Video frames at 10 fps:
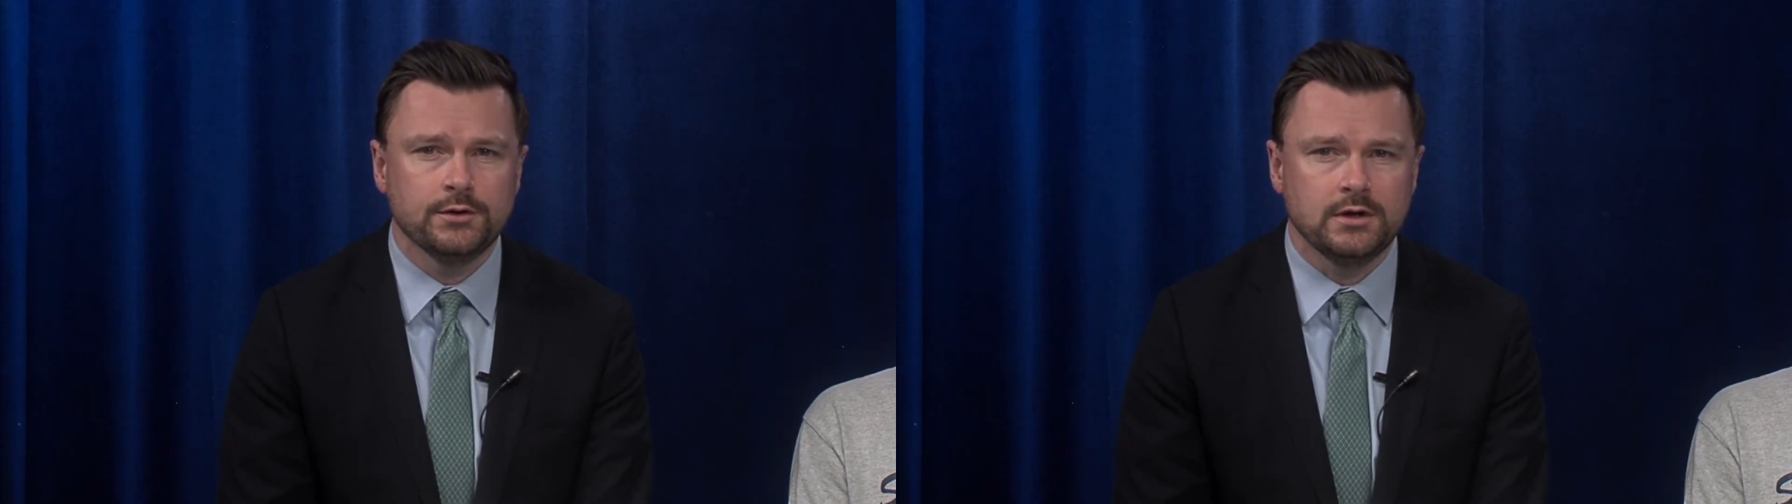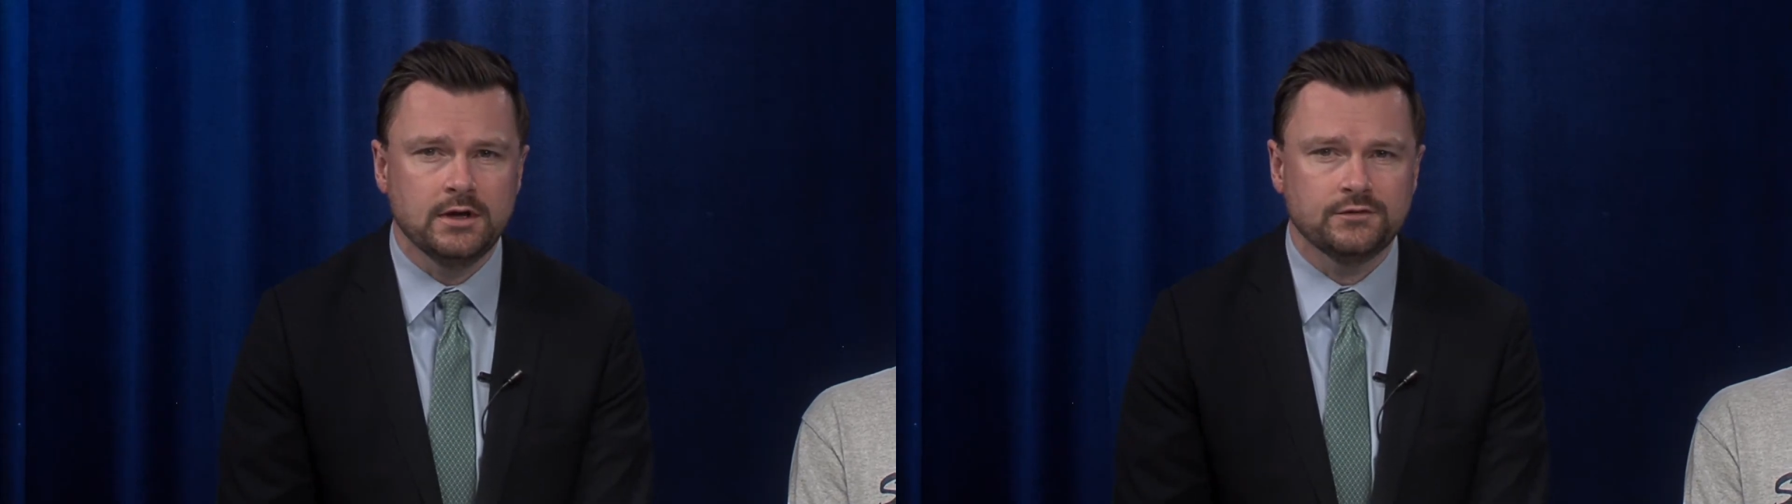
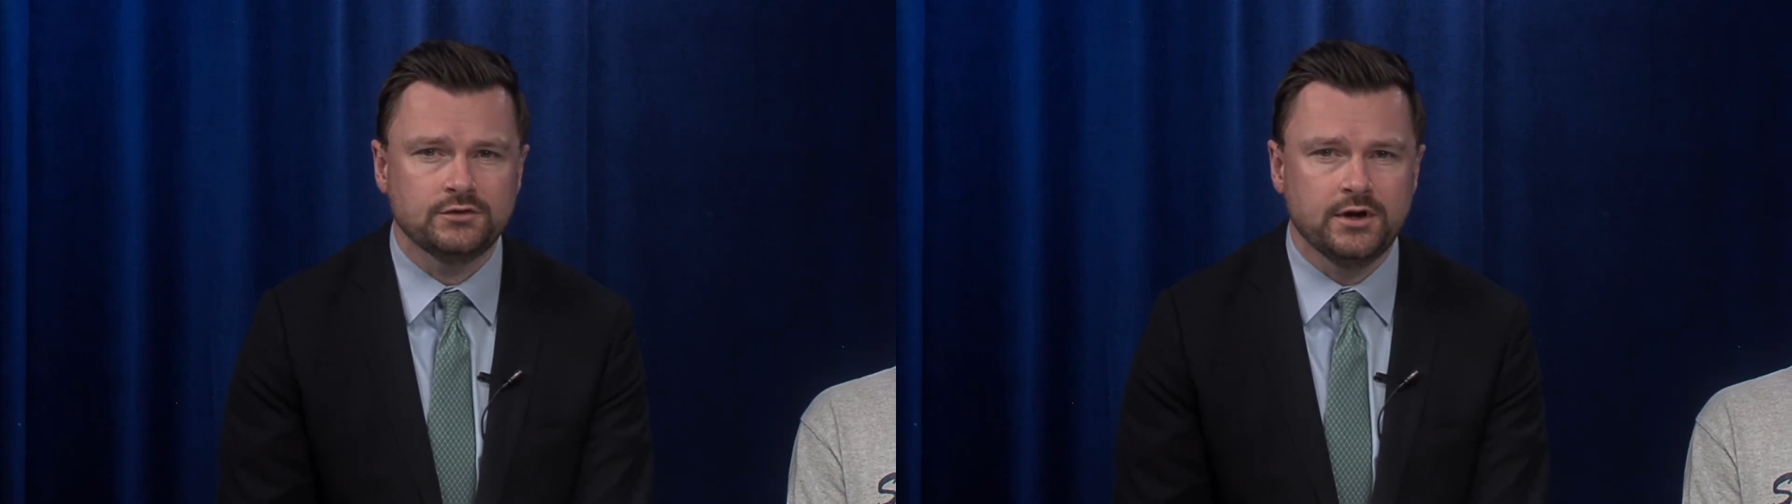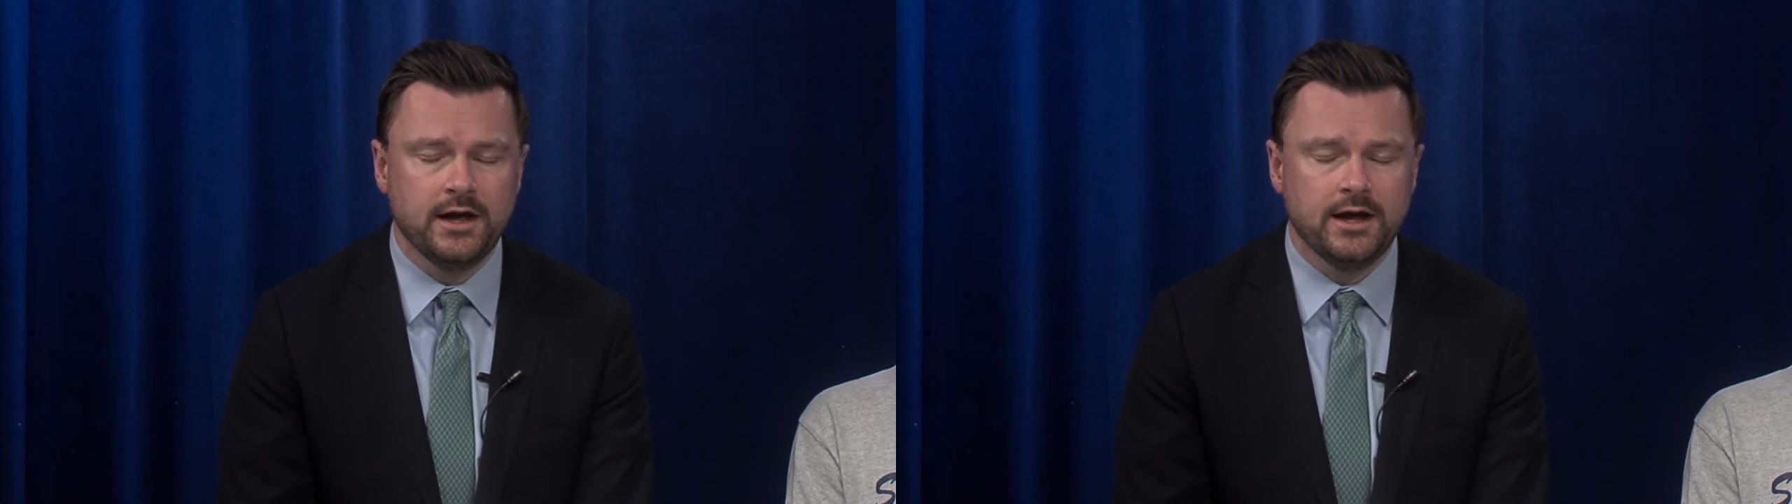
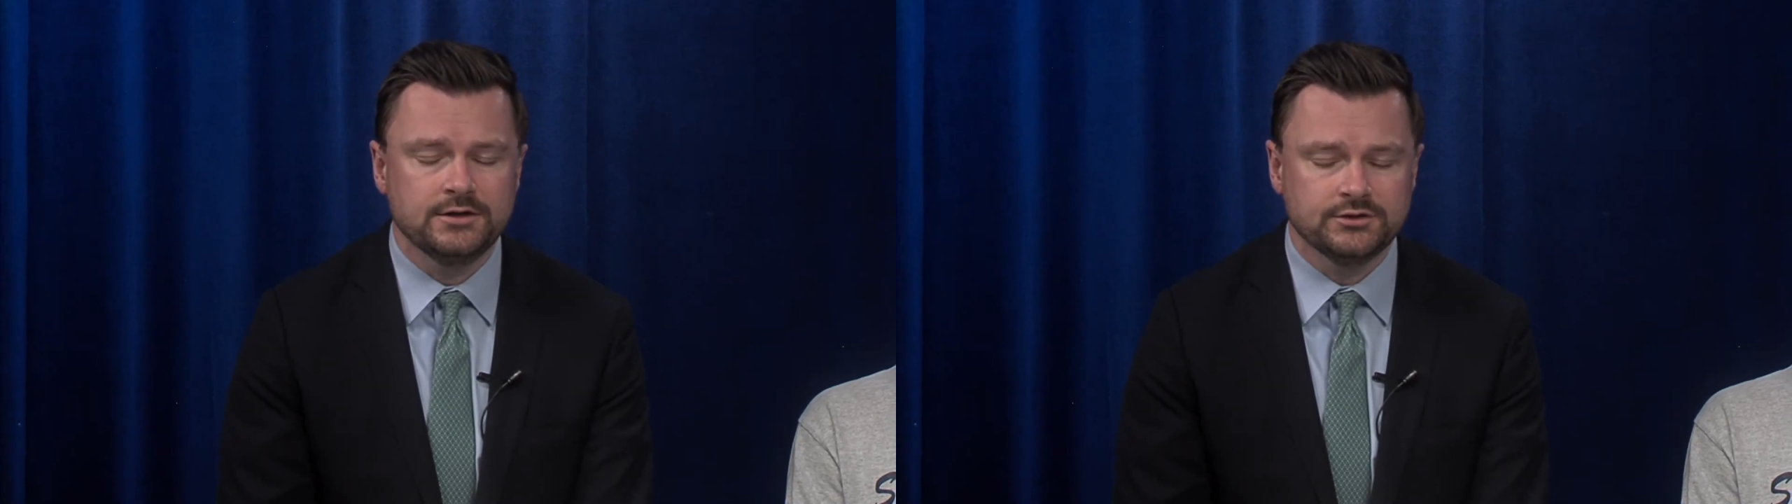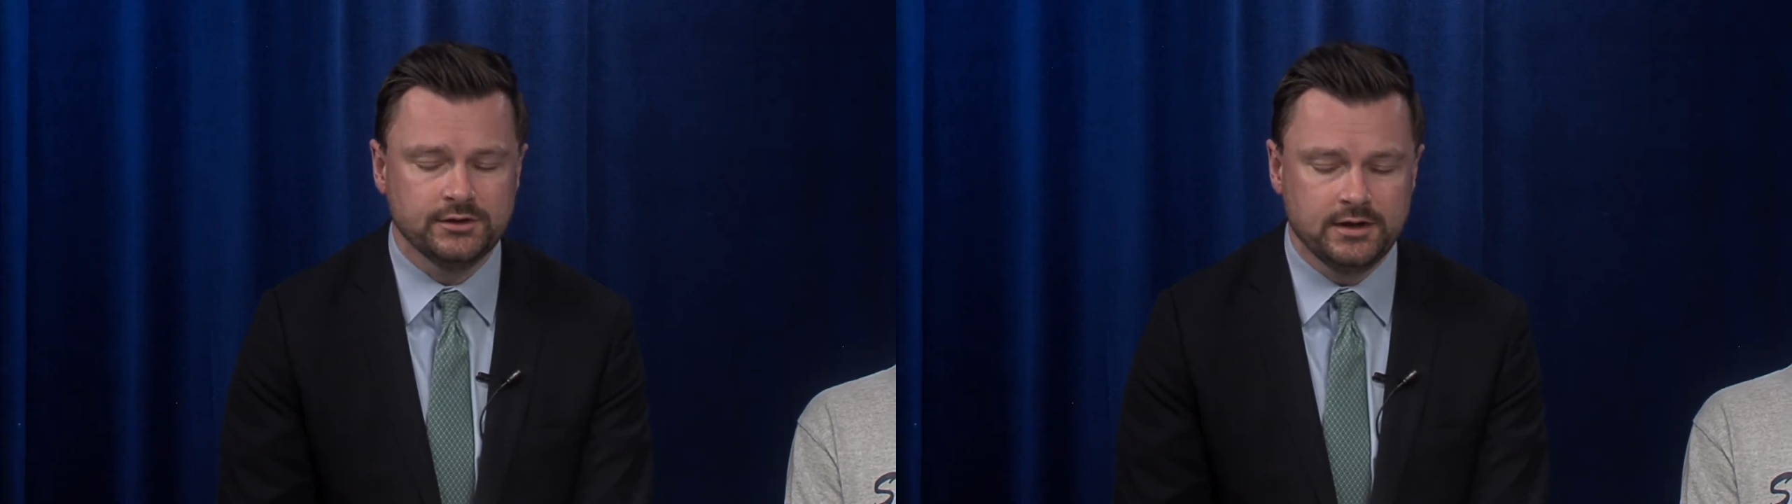yesterday at
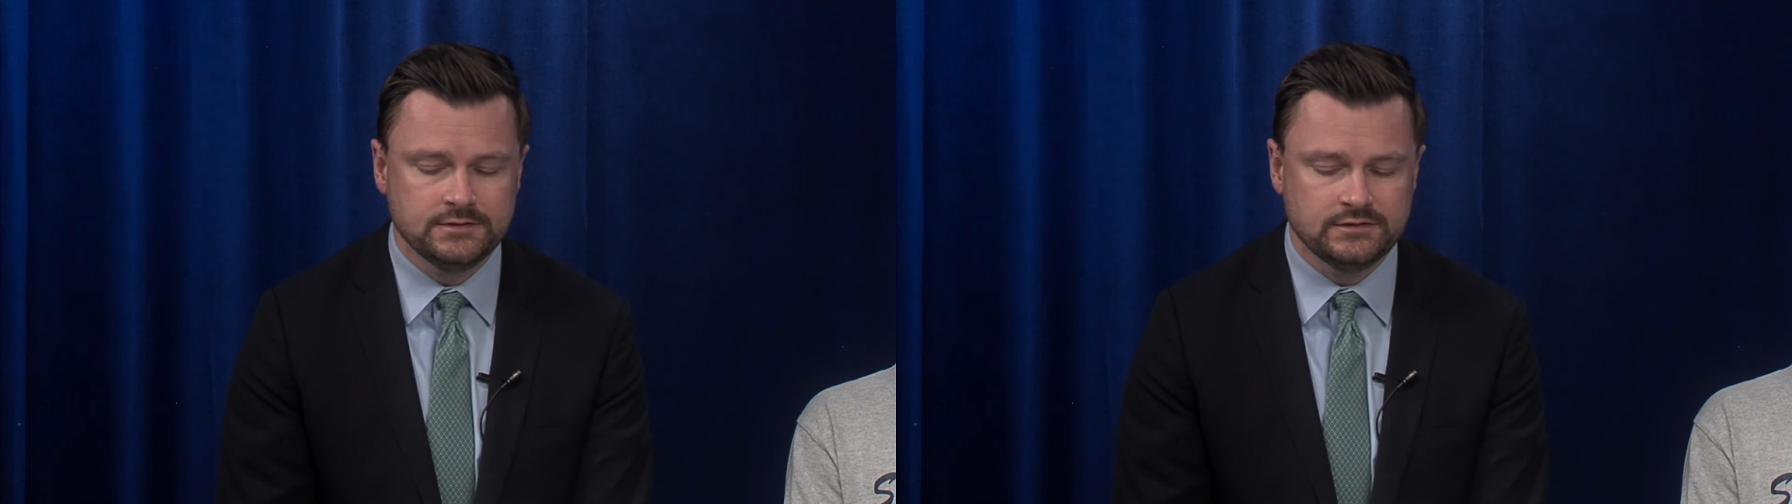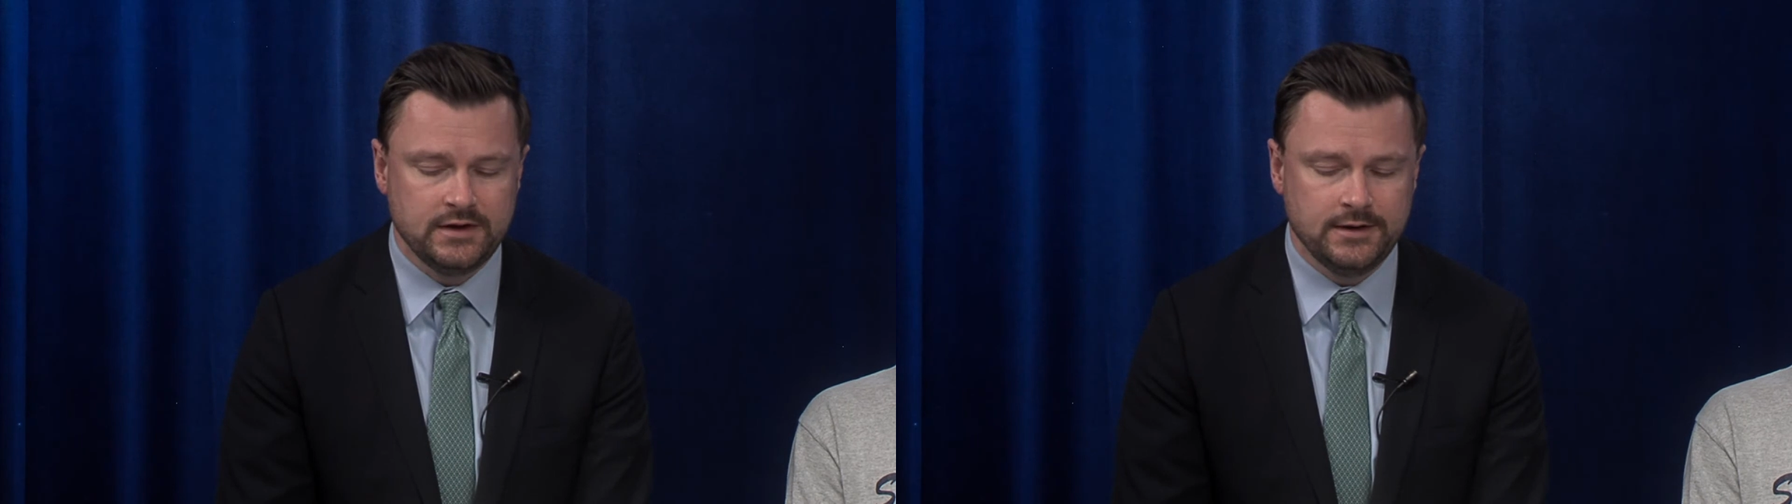Gillette
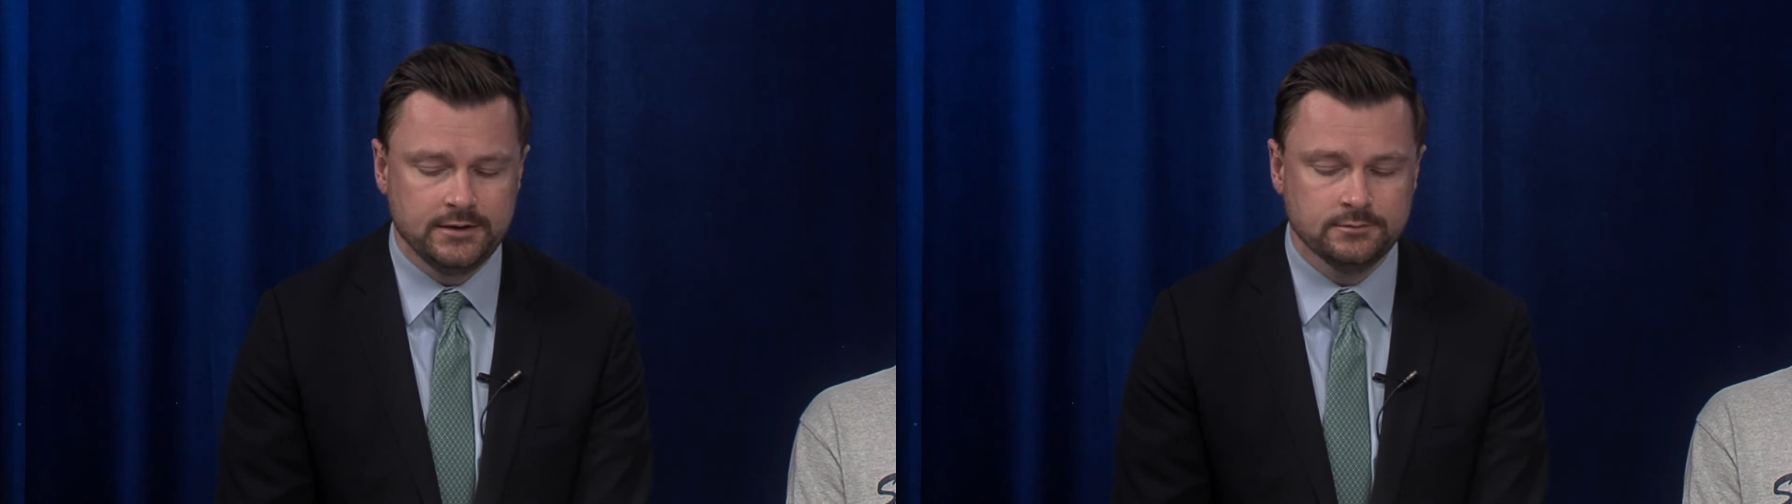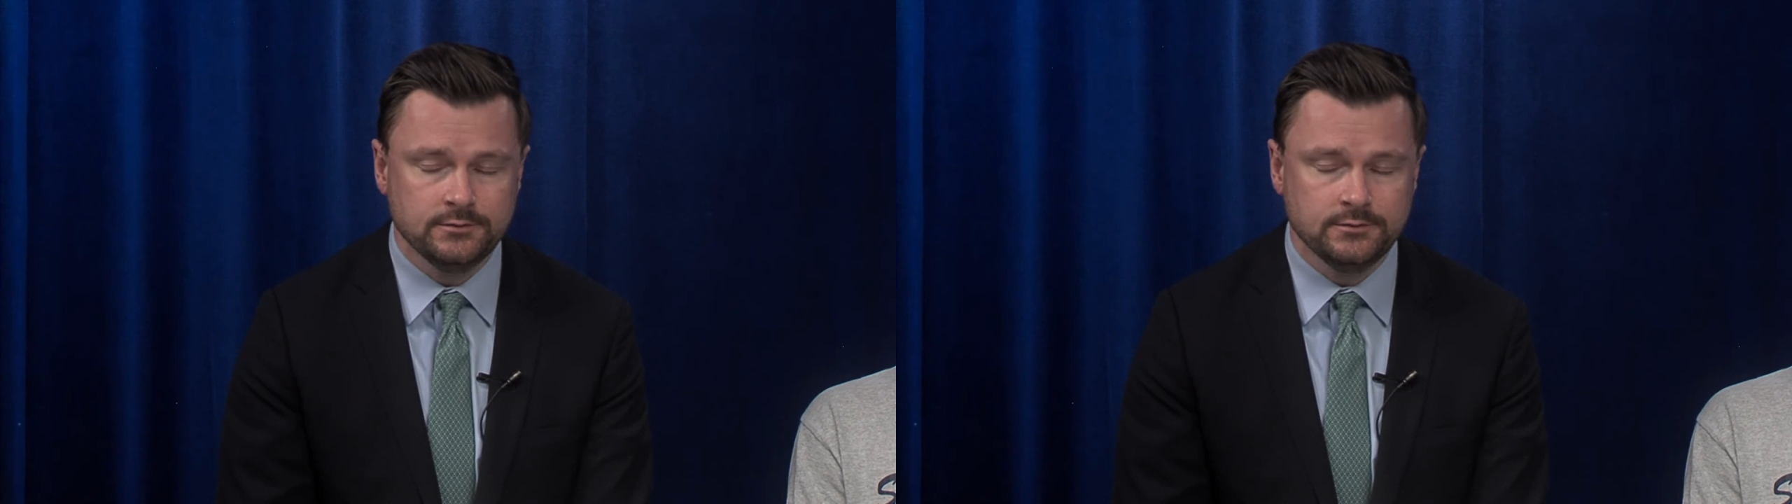Stadium.